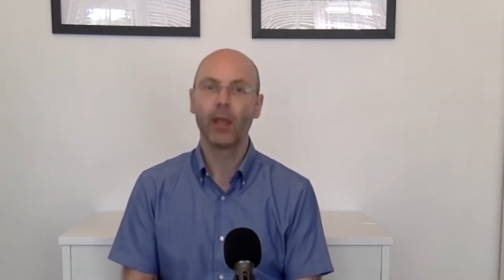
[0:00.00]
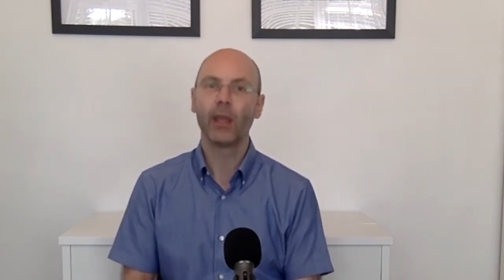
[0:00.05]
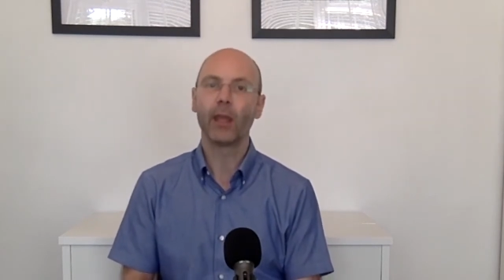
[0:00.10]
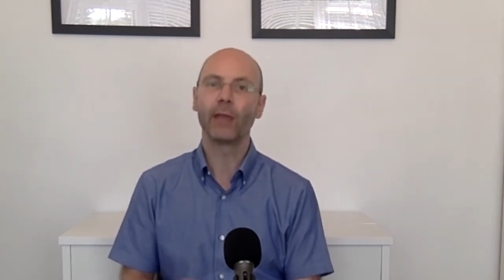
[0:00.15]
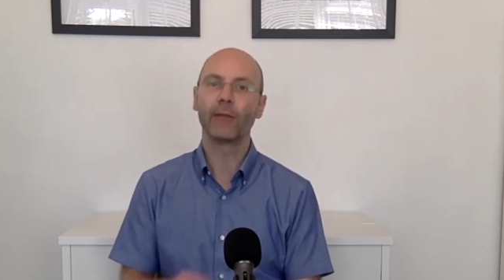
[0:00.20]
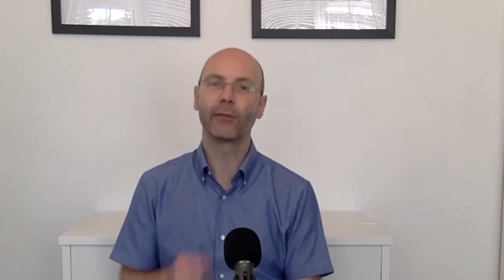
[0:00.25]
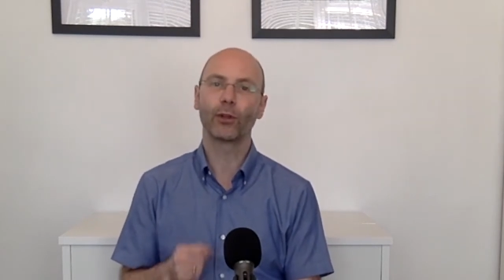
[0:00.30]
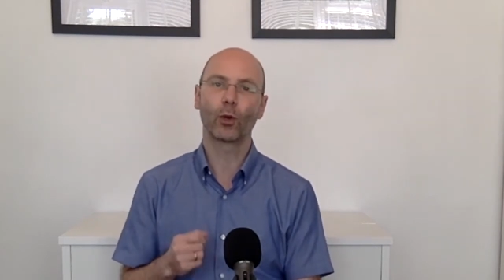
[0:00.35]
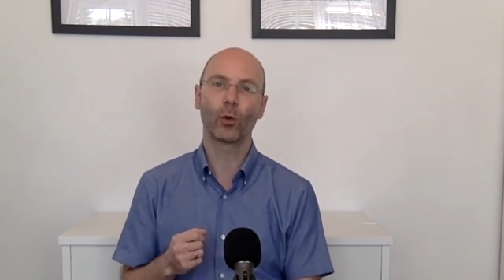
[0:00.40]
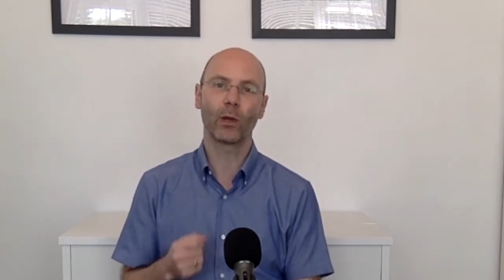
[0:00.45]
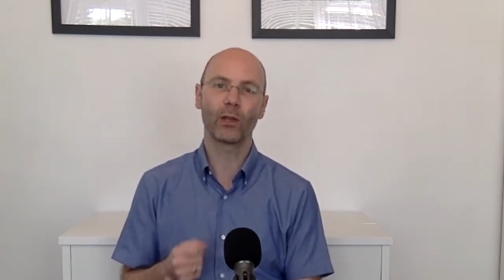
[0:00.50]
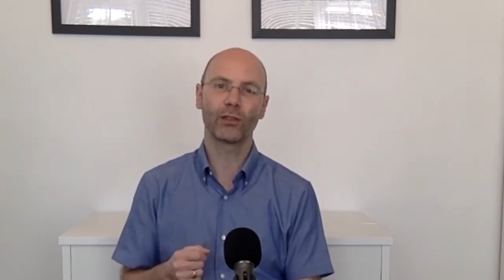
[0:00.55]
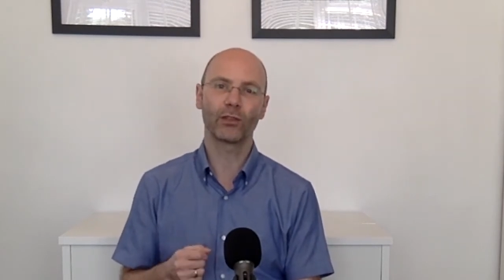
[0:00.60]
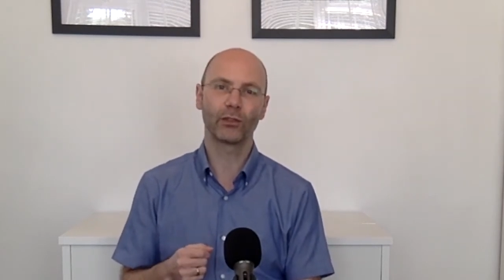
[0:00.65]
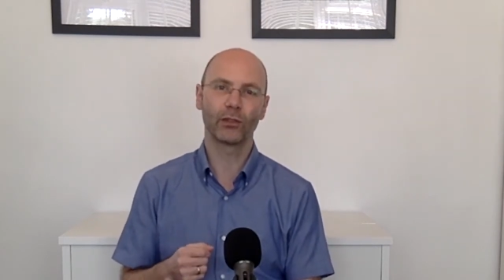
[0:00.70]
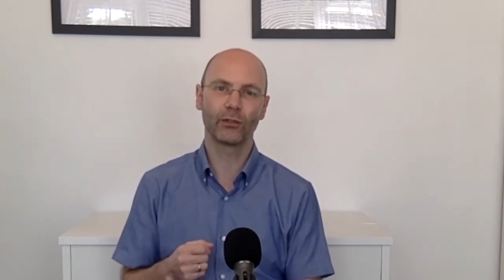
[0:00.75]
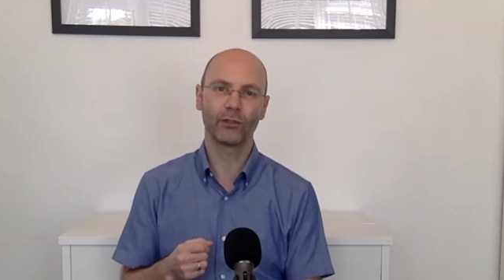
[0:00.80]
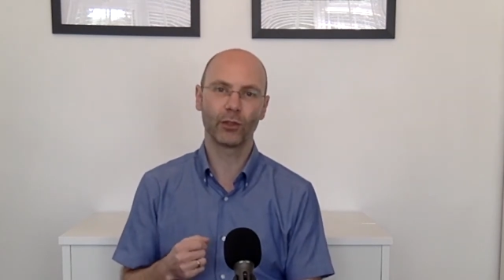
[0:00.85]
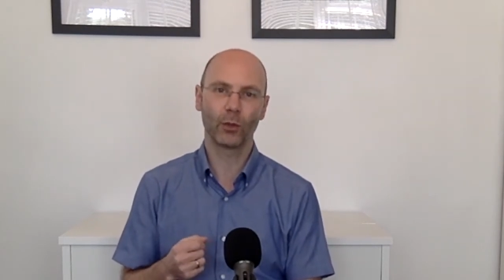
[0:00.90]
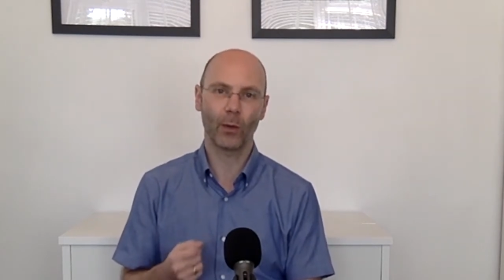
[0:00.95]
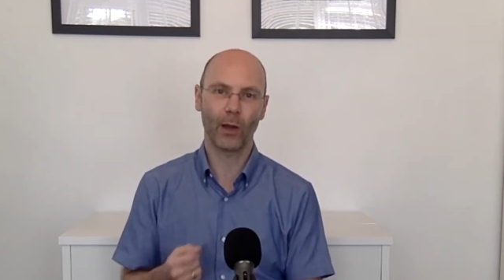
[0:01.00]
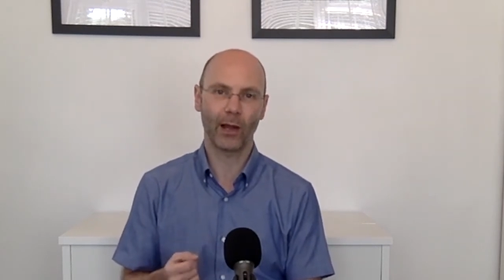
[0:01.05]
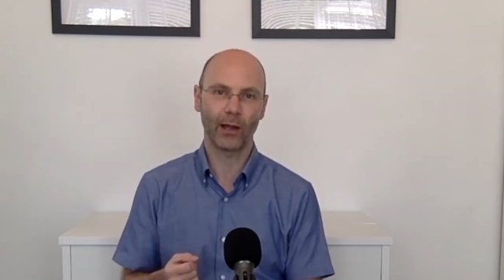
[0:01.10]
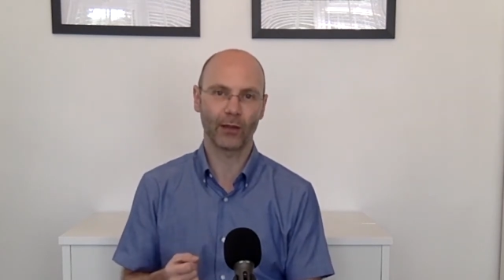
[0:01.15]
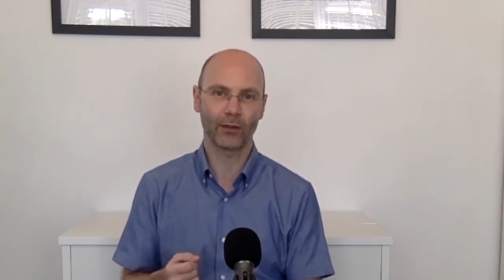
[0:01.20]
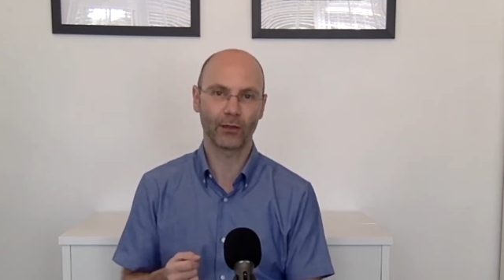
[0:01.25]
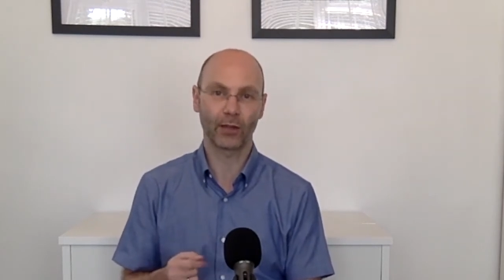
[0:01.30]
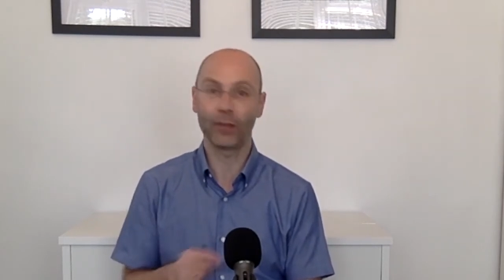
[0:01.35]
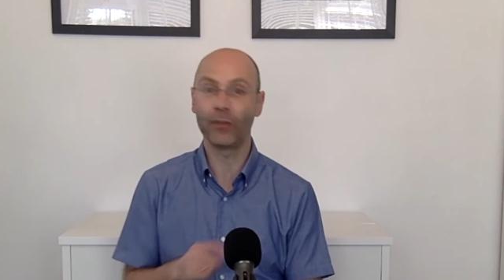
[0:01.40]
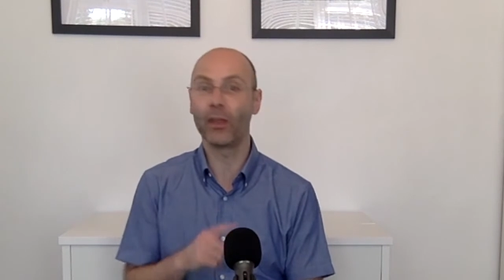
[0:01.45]
If the questions you
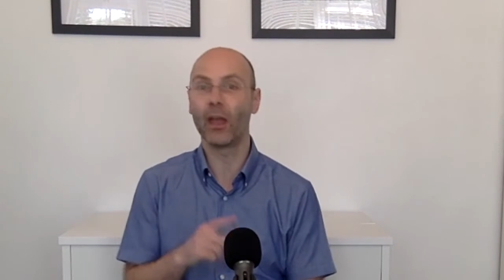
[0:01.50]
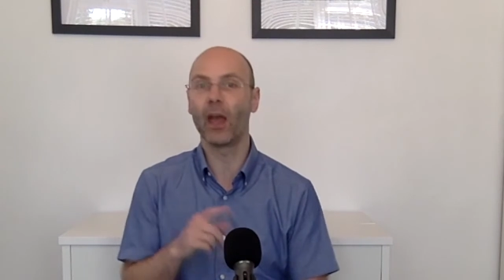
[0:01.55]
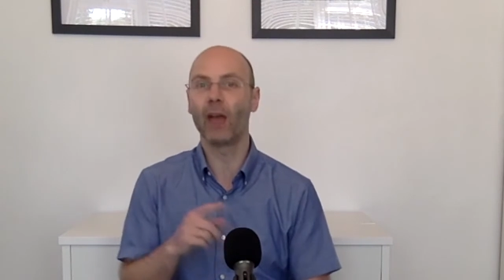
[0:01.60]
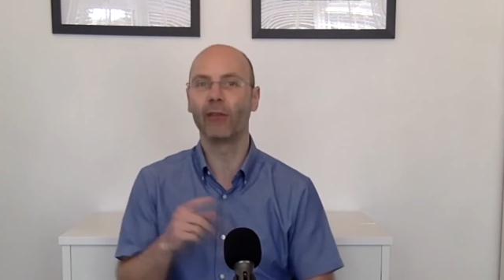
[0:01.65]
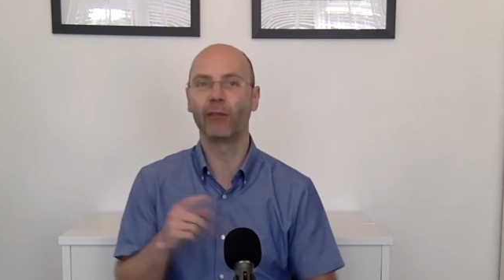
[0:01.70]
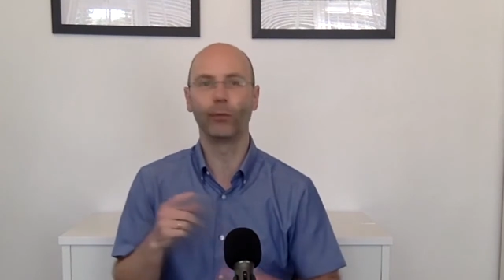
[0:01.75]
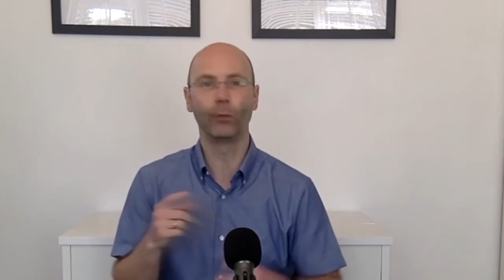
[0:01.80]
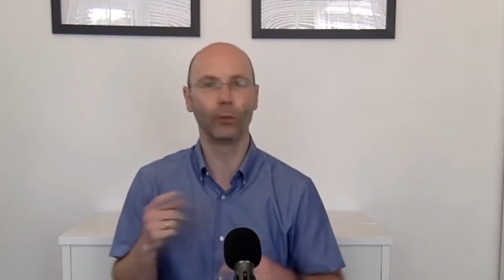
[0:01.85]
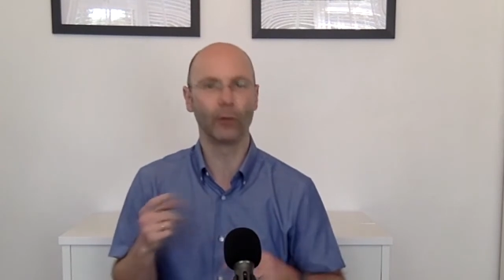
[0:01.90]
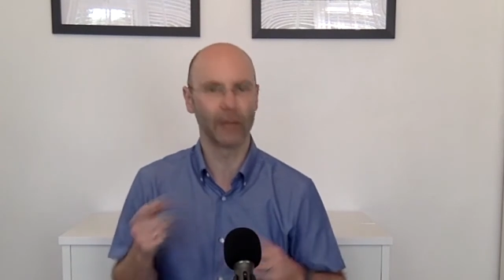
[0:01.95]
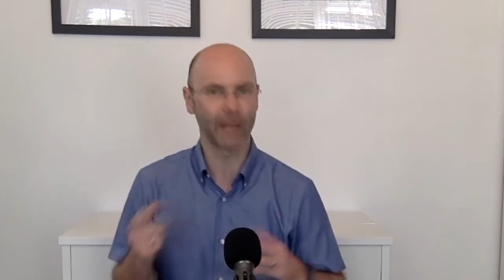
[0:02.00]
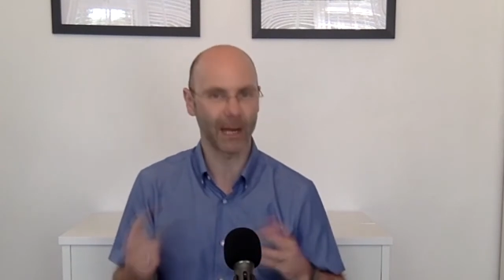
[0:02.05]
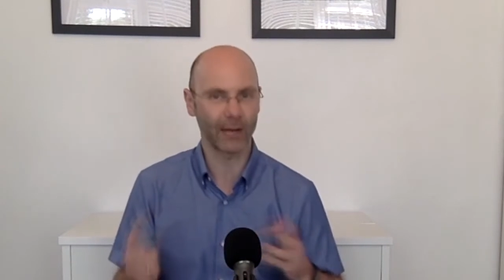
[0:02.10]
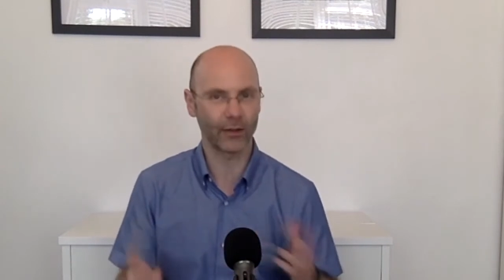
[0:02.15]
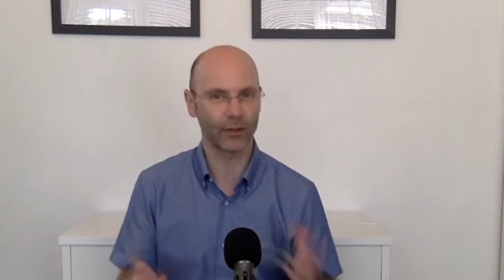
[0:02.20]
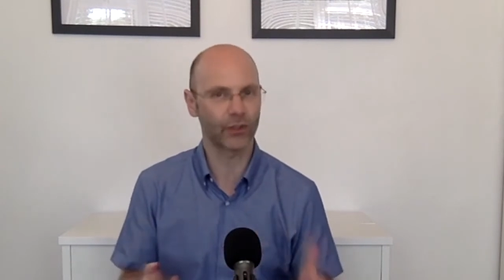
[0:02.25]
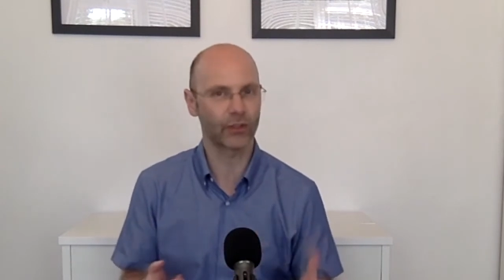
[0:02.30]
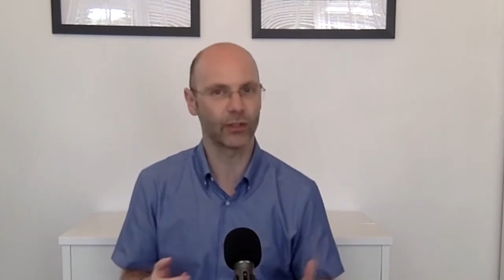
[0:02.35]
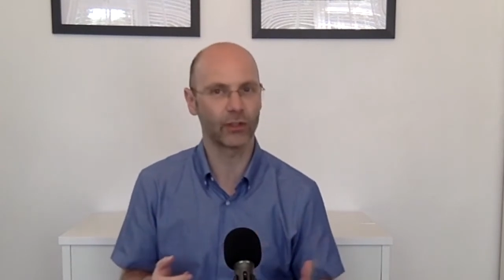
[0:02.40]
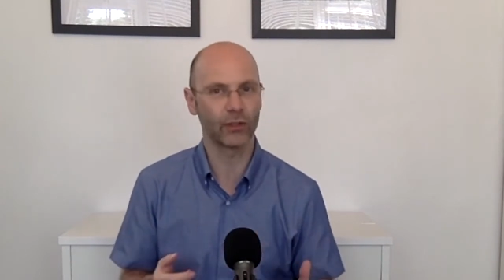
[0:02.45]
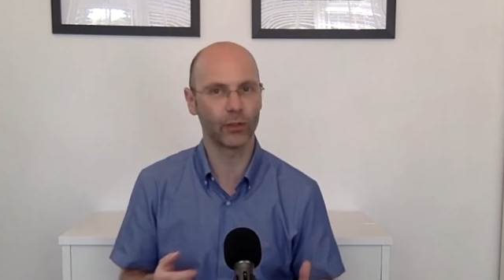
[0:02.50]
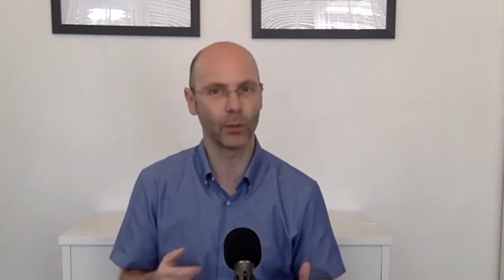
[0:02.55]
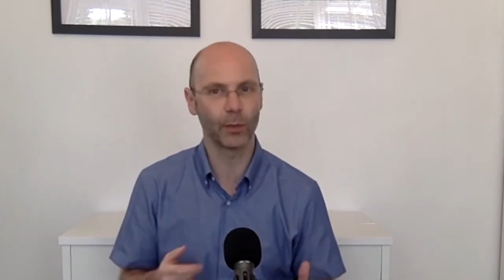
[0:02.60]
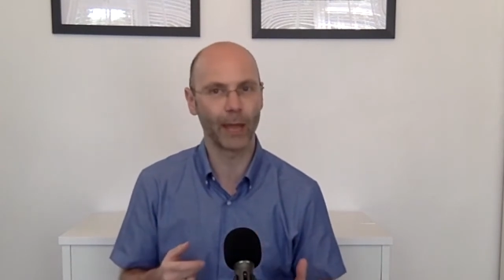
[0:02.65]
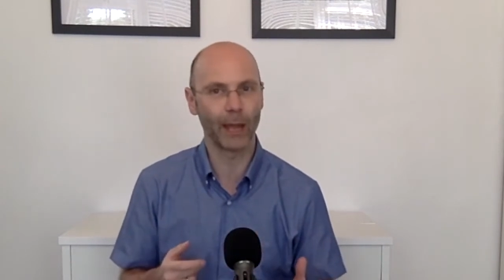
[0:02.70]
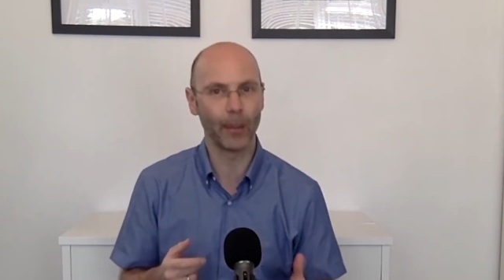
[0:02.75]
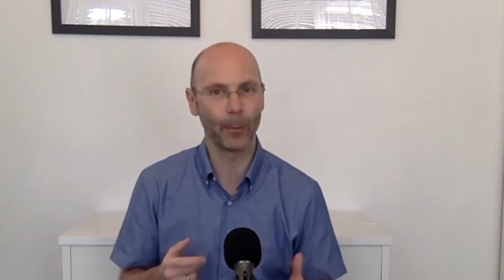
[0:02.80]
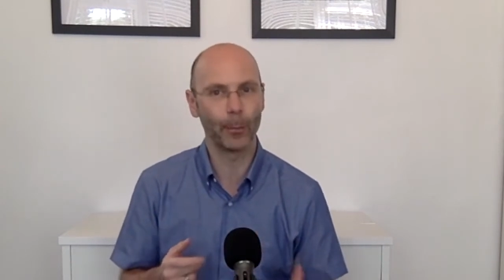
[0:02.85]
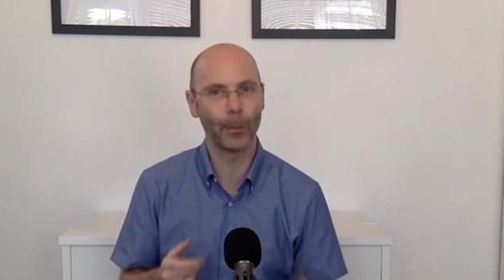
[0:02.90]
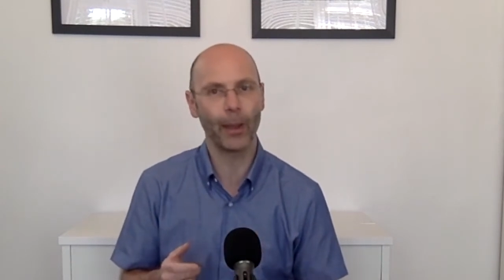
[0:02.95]
ask, and therefore the answers you
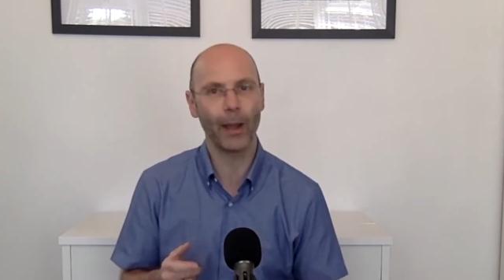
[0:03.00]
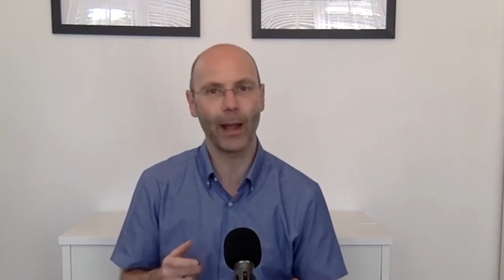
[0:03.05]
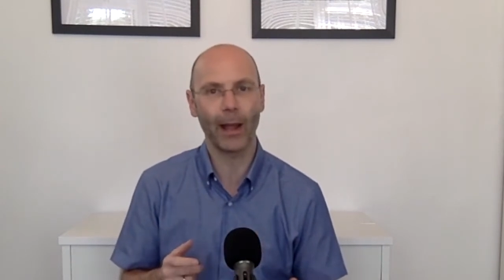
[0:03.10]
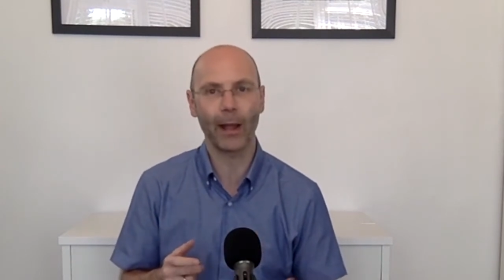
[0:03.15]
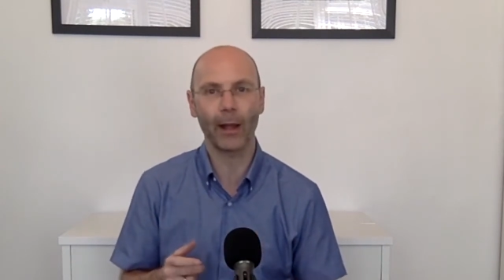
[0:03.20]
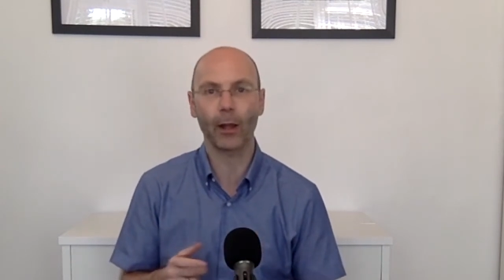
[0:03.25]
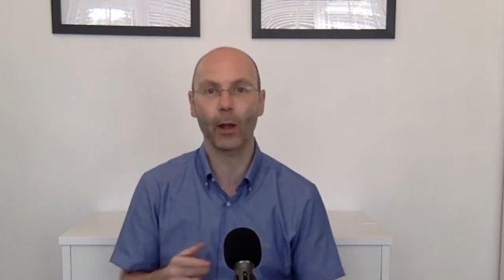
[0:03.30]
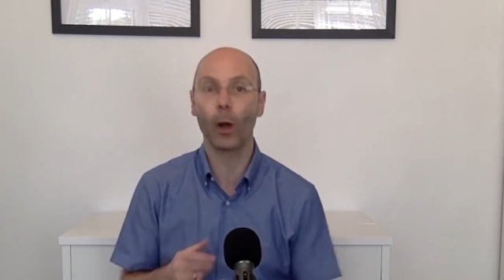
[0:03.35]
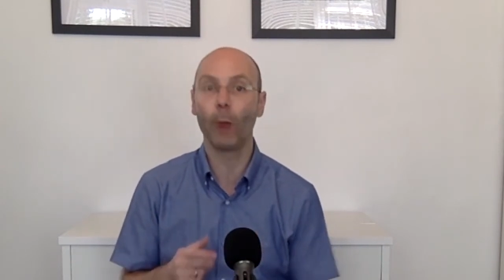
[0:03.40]
get back,